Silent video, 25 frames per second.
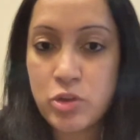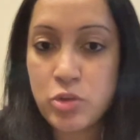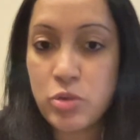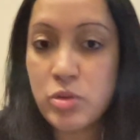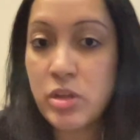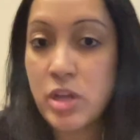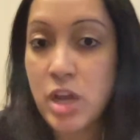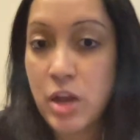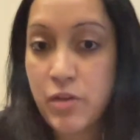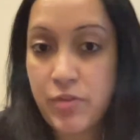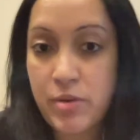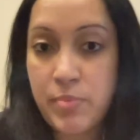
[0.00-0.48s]

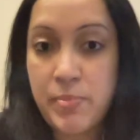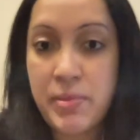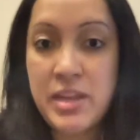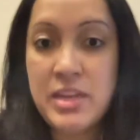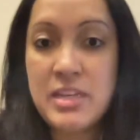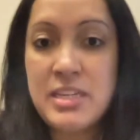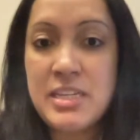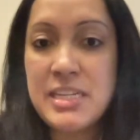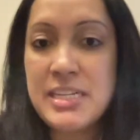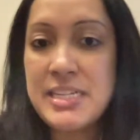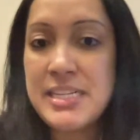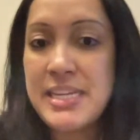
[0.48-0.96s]

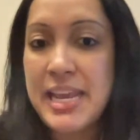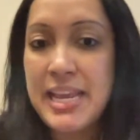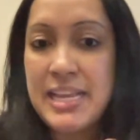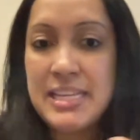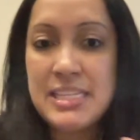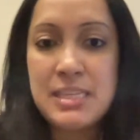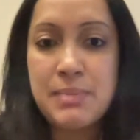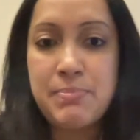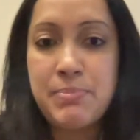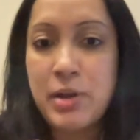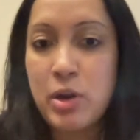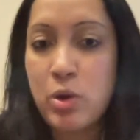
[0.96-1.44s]
government, it
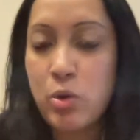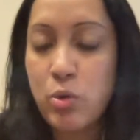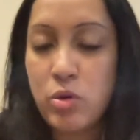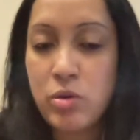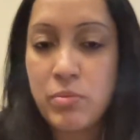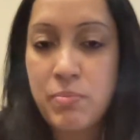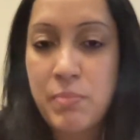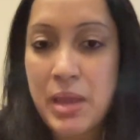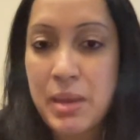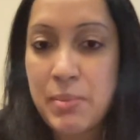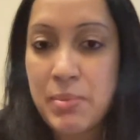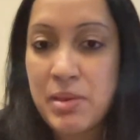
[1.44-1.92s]
takes
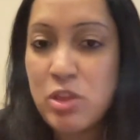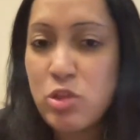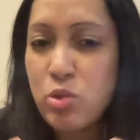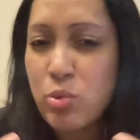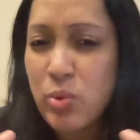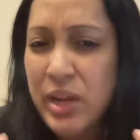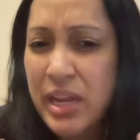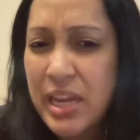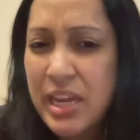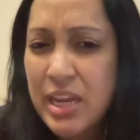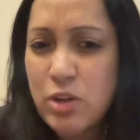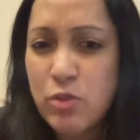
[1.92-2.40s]
about maybe
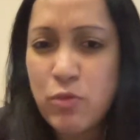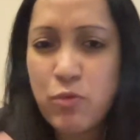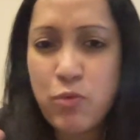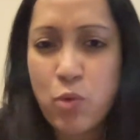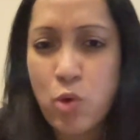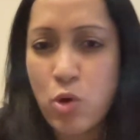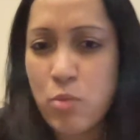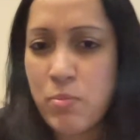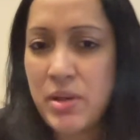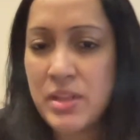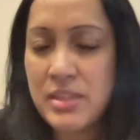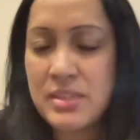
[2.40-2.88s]
3 to
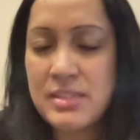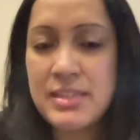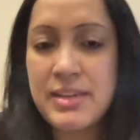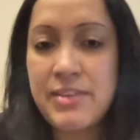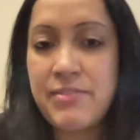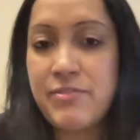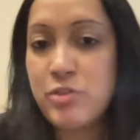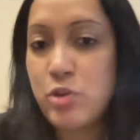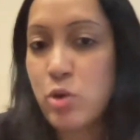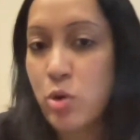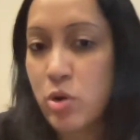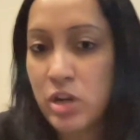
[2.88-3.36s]
4 months.
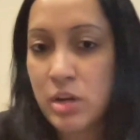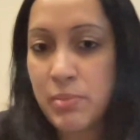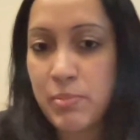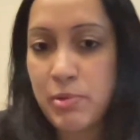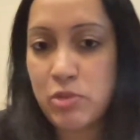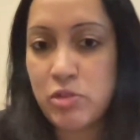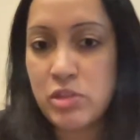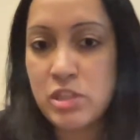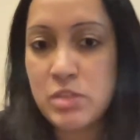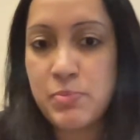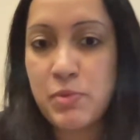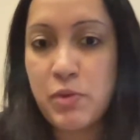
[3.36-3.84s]
I've talked
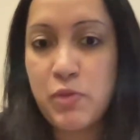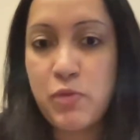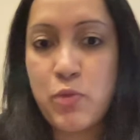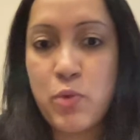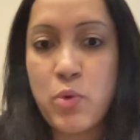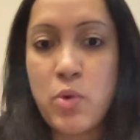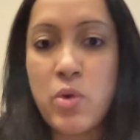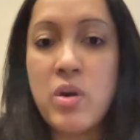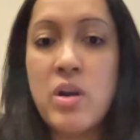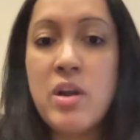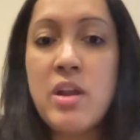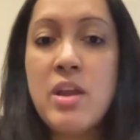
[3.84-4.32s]
about this
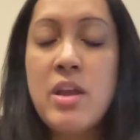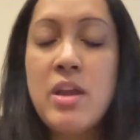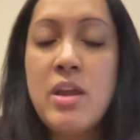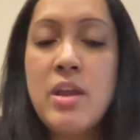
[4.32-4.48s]
before.